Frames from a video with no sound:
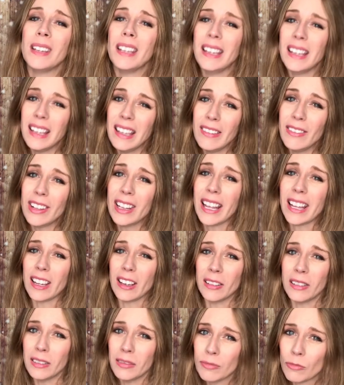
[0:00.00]
even like
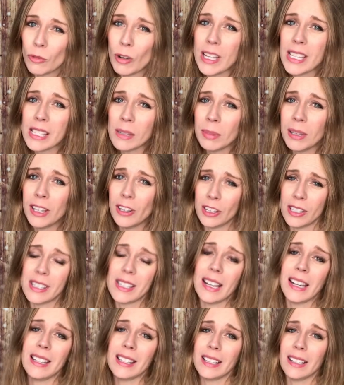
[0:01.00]
a reasonably good
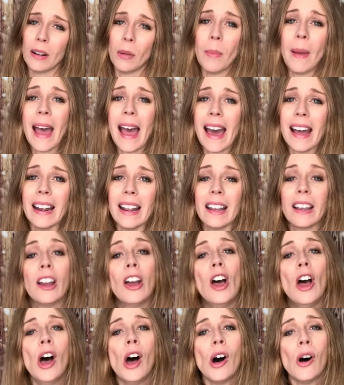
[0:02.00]
sized little paddock
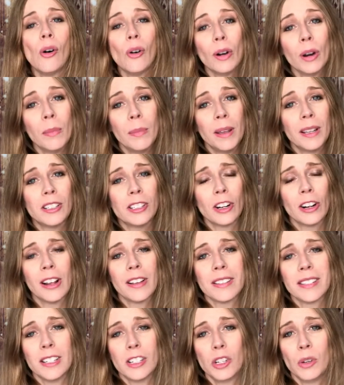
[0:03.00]
or a big turnout
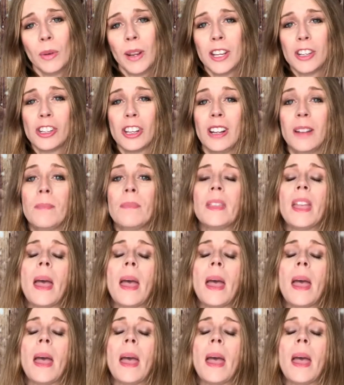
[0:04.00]
situation,